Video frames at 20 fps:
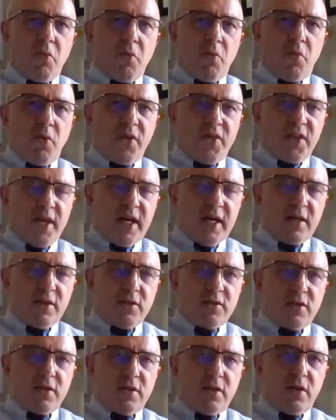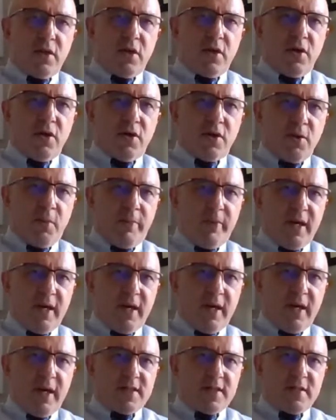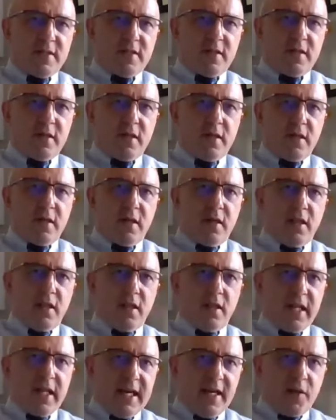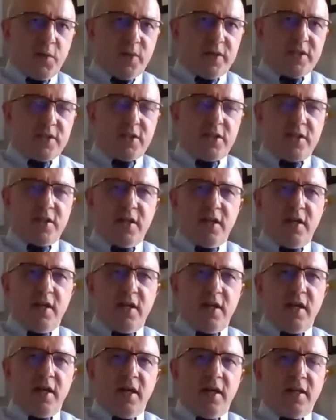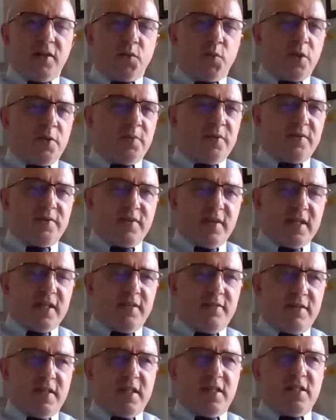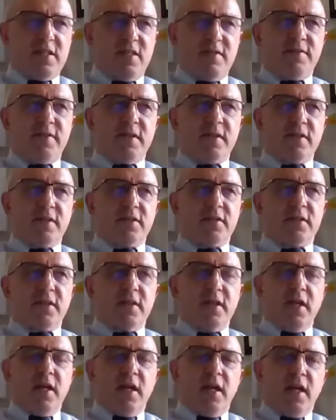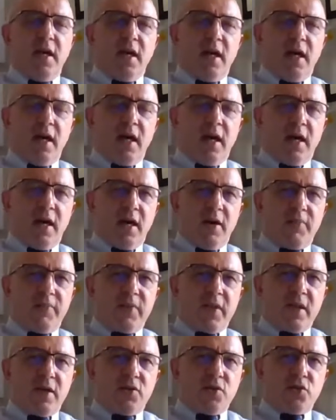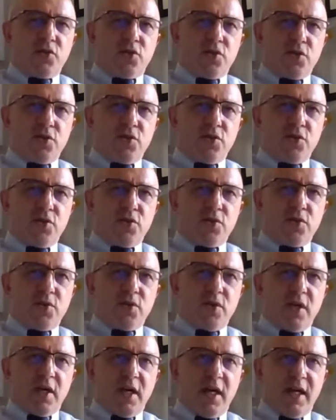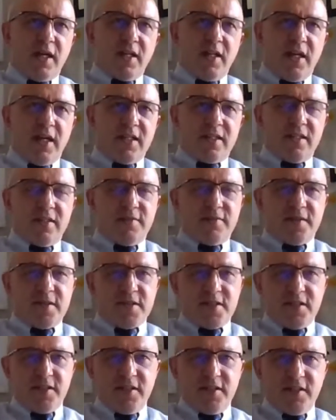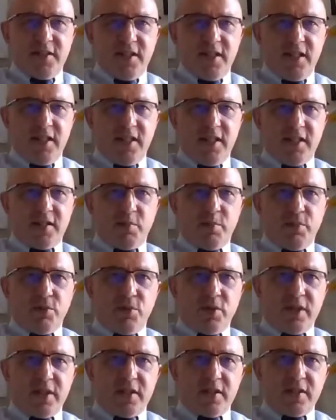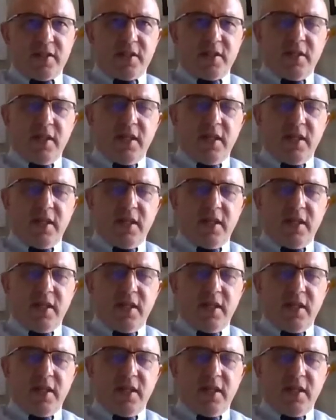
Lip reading: without robust language, it will be very, very difficult. To highlight and facilitate that point,